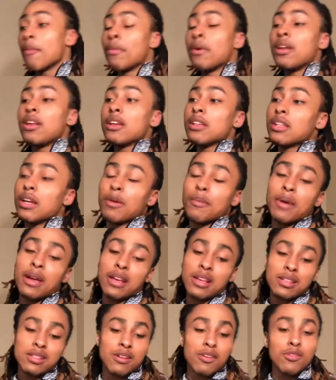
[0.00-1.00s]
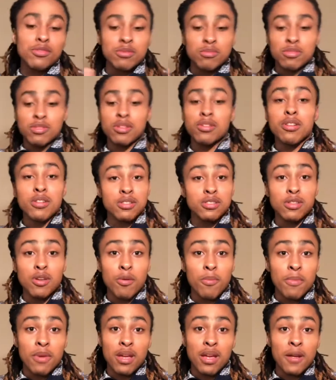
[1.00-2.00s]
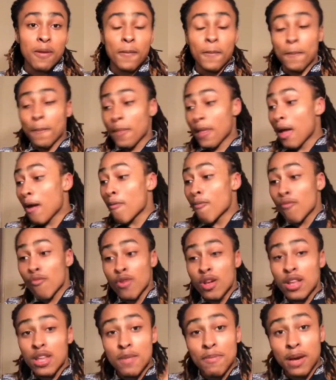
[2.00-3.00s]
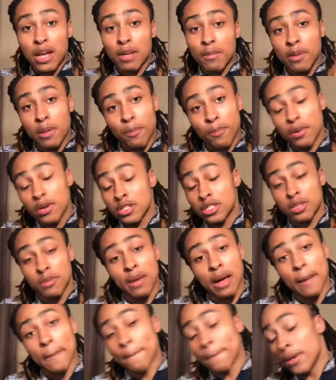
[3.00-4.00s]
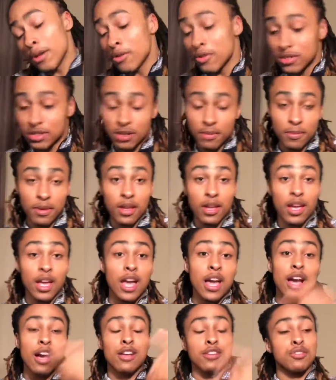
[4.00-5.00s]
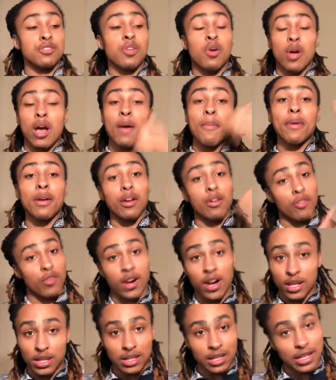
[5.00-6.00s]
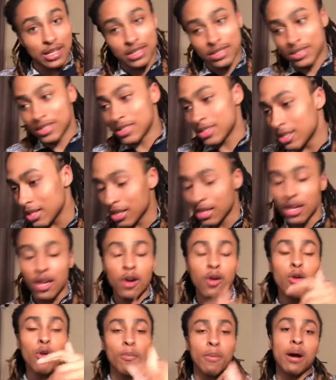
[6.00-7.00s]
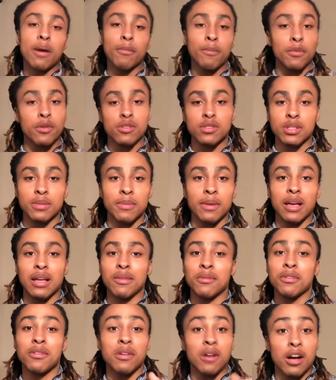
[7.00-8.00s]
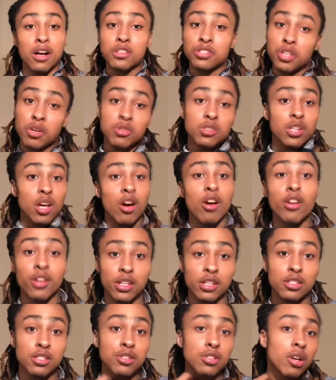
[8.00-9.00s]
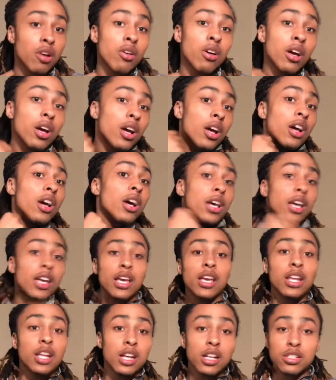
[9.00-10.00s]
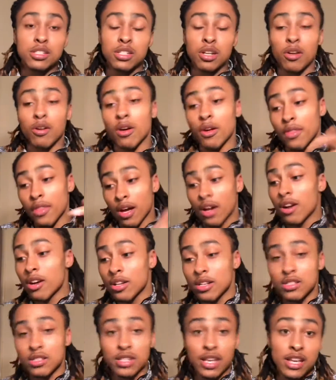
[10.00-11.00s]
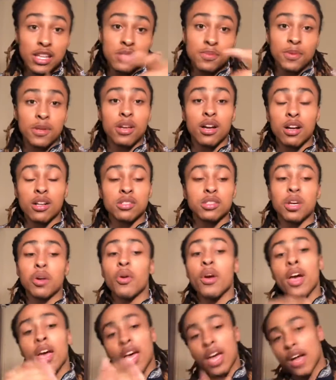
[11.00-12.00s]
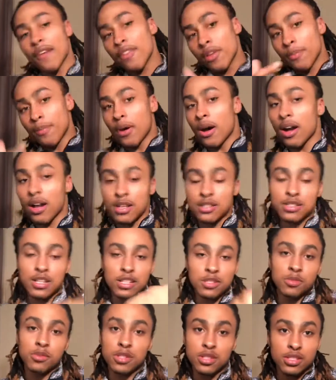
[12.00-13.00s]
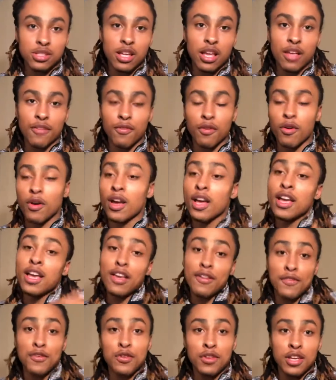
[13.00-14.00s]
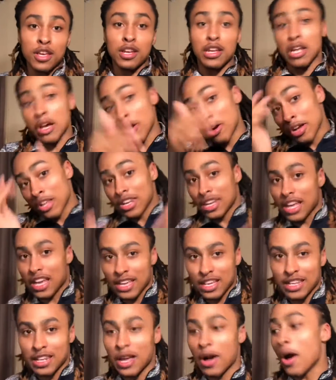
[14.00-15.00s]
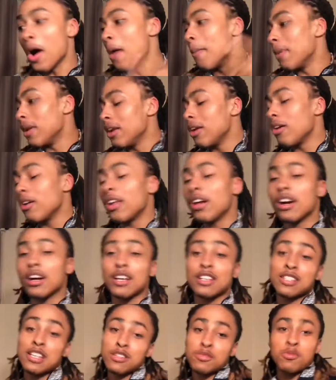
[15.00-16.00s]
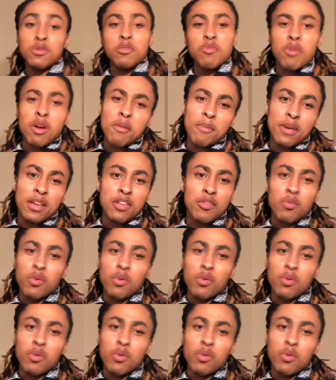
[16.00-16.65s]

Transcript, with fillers: But look though, man, on some serious note, man, I'm really about to be pushing my music, man. Cause you know, I've been grinding like shit on my music, man. Huncho's the artist, you know. Head Huncho, the artist, HP Huncho, Heavy Pockets, that's what it stands for. If you didn't know, now you know. But no, look, cause that's what we want, man.